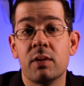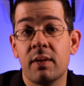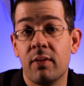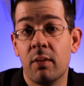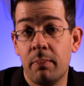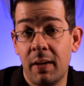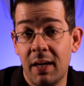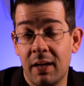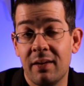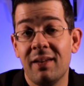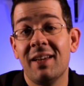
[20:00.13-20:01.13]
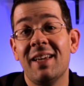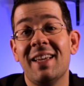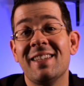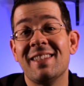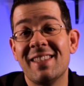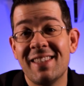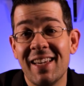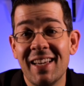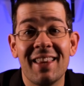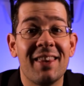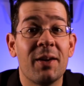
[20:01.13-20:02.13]
of the band can
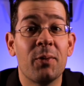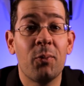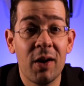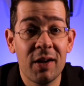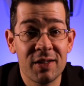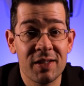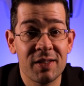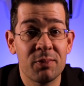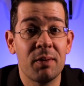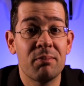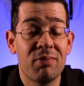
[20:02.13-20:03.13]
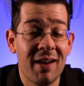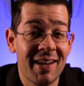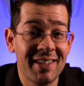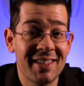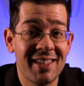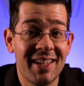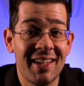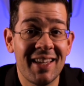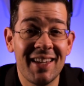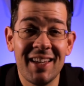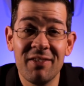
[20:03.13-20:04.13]
sync their watches when practicing
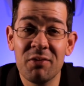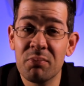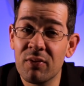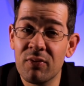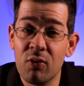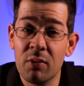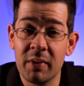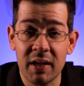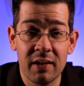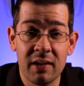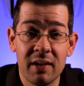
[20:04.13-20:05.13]
and even performing,